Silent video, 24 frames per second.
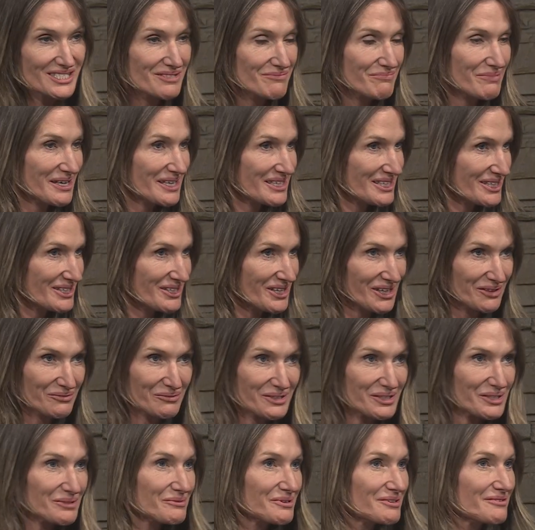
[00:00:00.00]
depending on
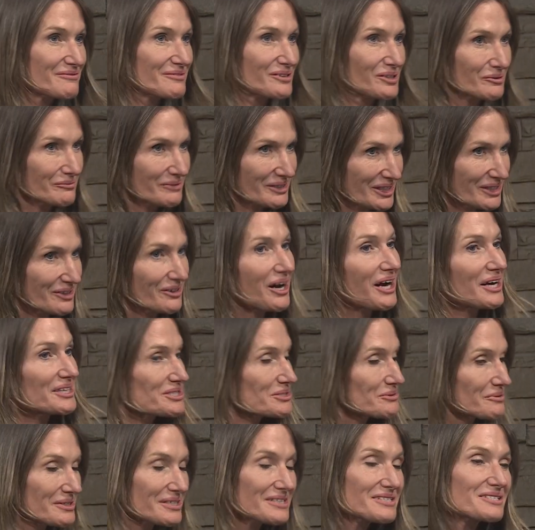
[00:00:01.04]
whether we're filming or not,
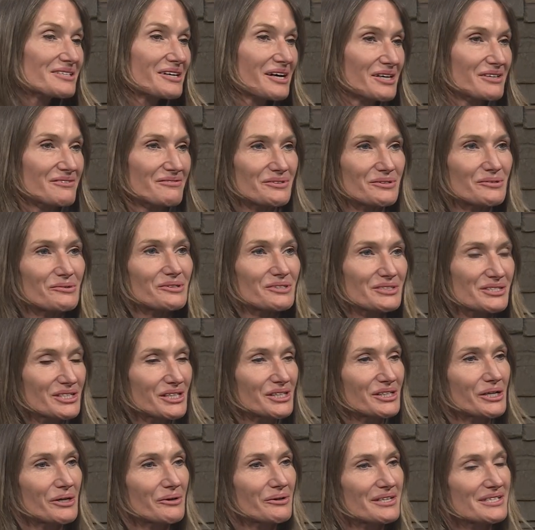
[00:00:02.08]
so it is kind of cool to
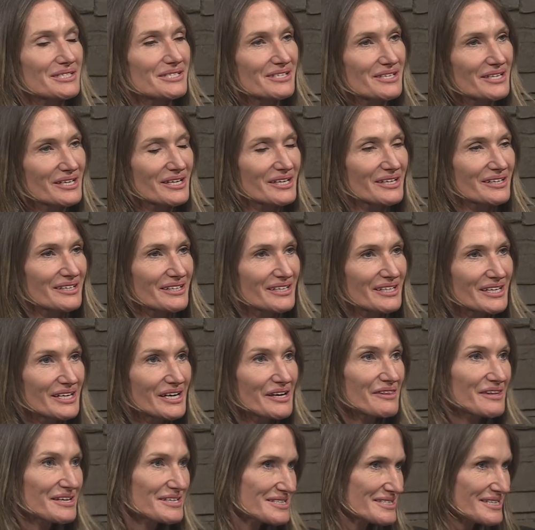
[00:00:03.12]
notice the
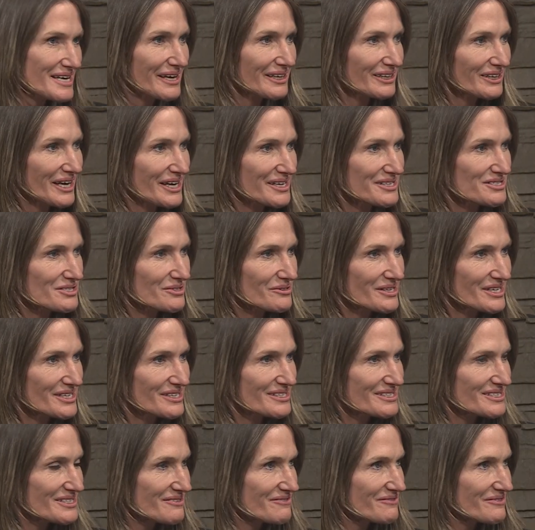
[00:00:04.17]
set lights create a
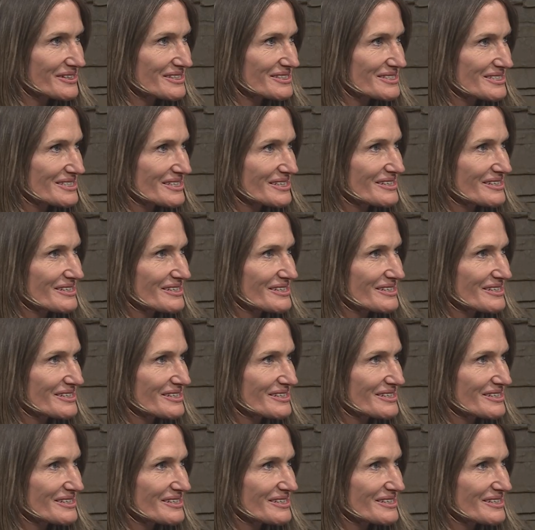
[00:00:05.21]
different